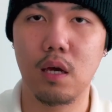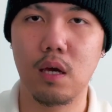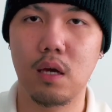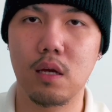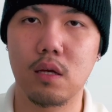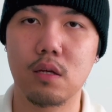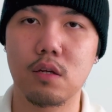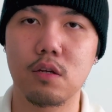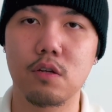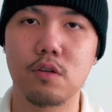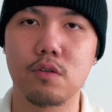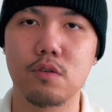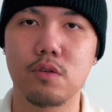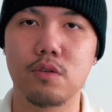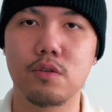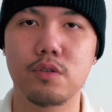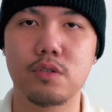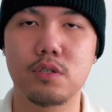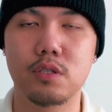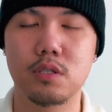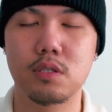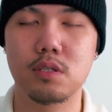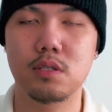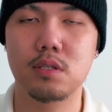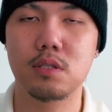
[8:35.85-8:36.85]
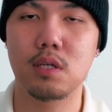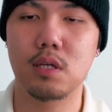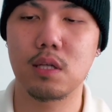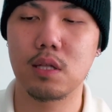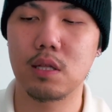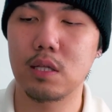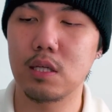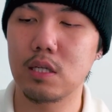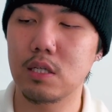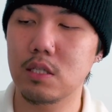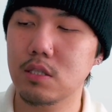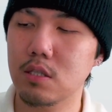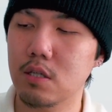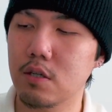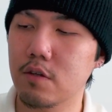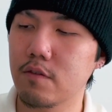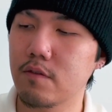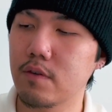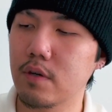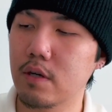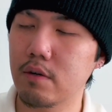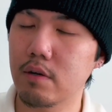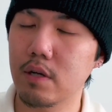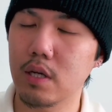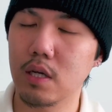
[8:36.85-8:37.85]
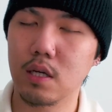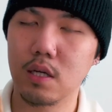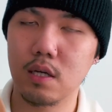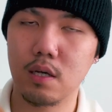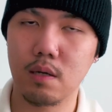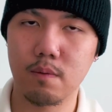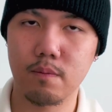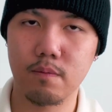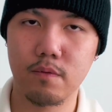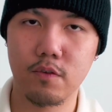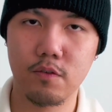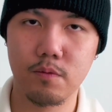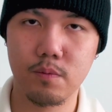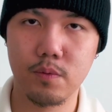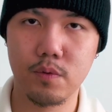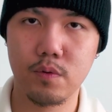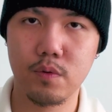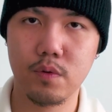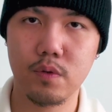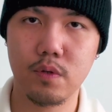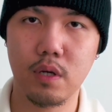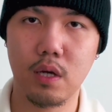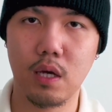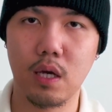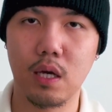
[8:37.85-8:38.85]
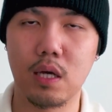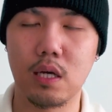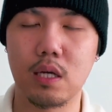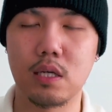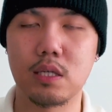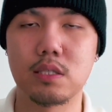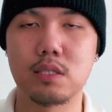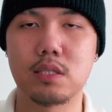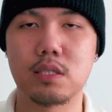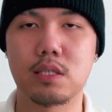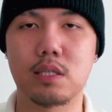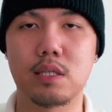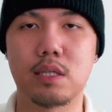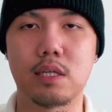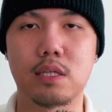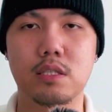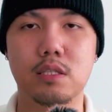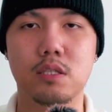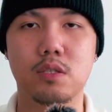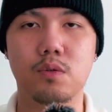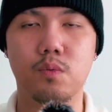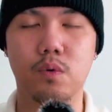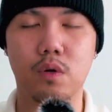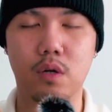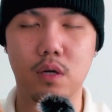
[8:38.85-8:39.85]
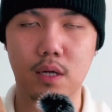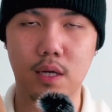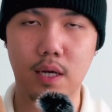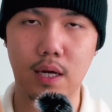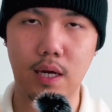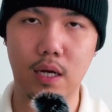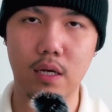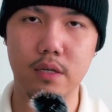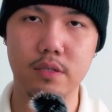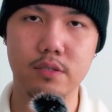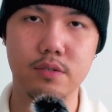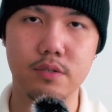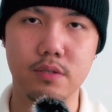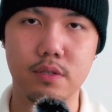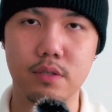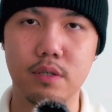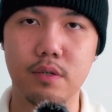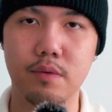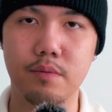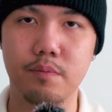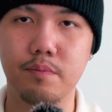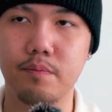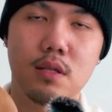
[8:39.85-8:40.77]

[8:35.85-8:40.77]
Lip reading: In conclusion, these are very comfortable and nice to wear casually.